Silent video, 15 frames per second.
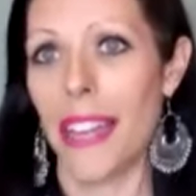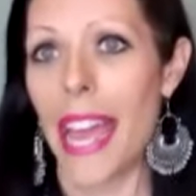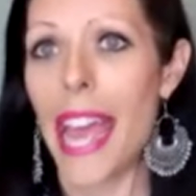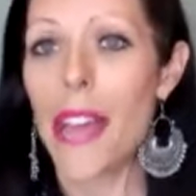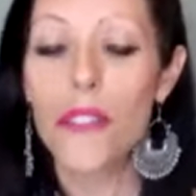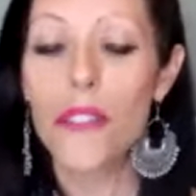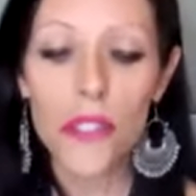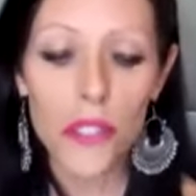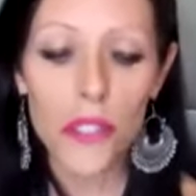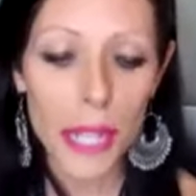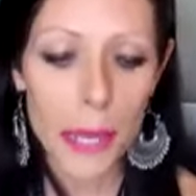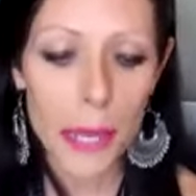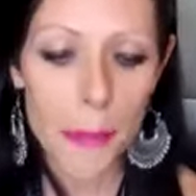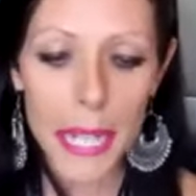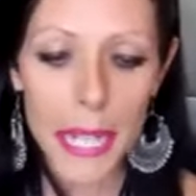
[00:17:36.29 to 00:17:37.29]

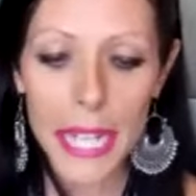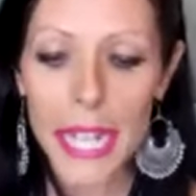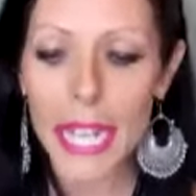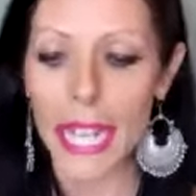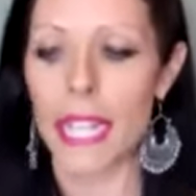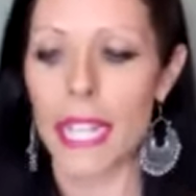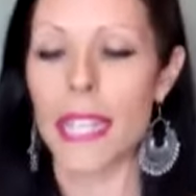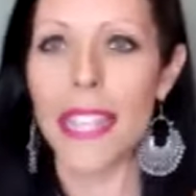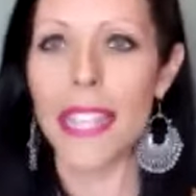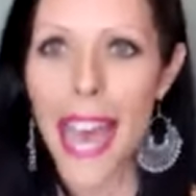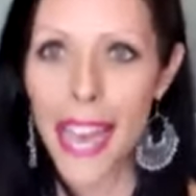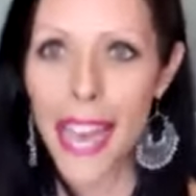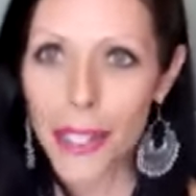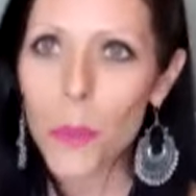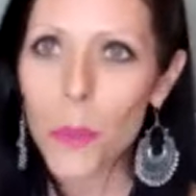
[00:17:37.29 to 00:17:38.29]
Everybody in
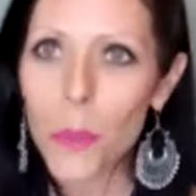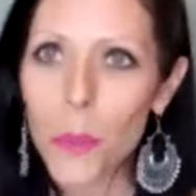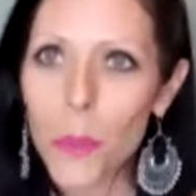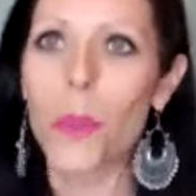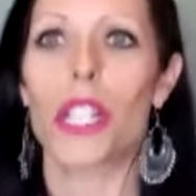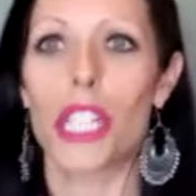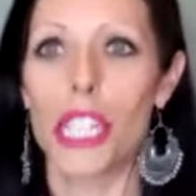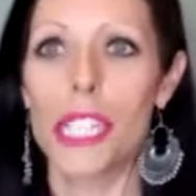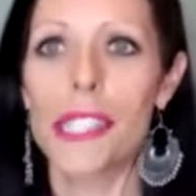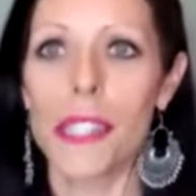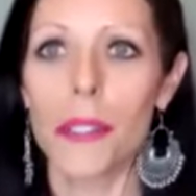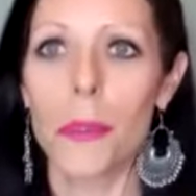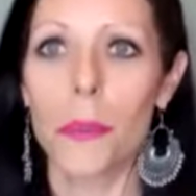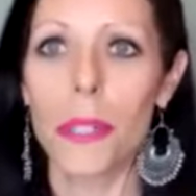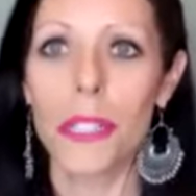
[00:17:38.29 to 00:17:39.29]
that world
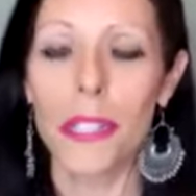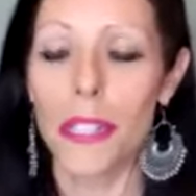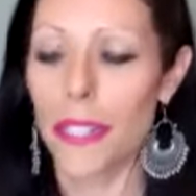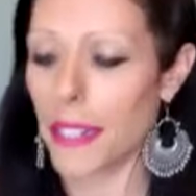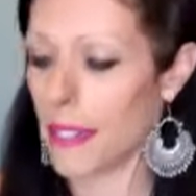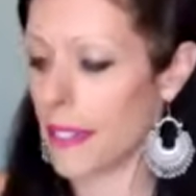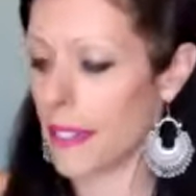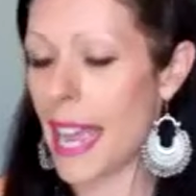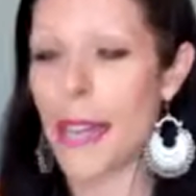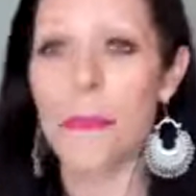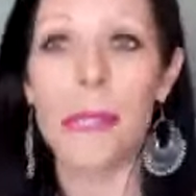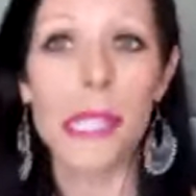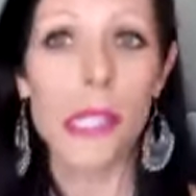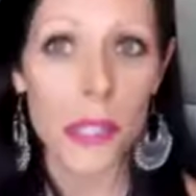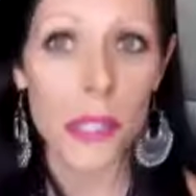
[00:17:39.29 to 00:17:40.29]
were, they had
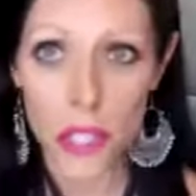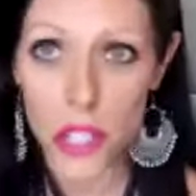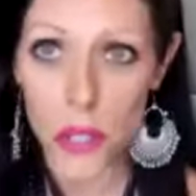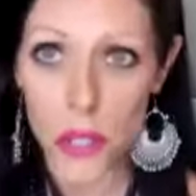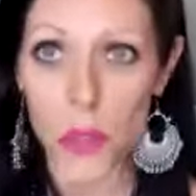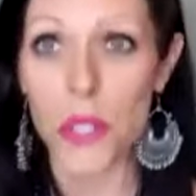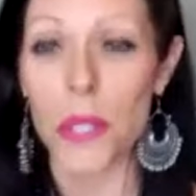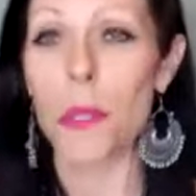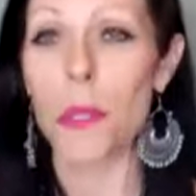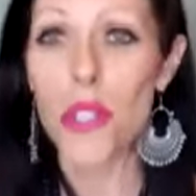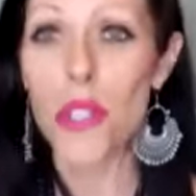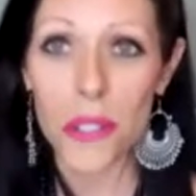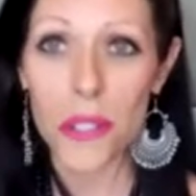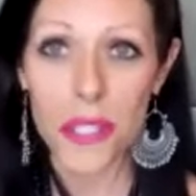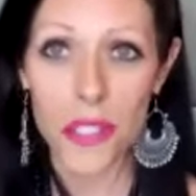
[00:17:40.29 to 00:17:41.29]
mental issues,
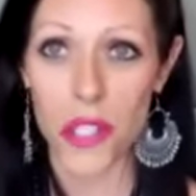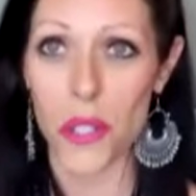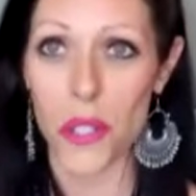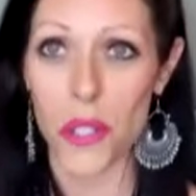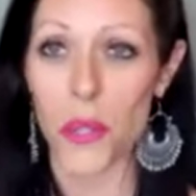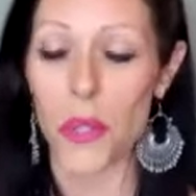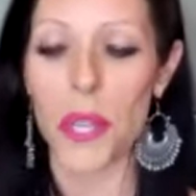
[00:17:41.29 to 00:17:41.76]
emotional issues.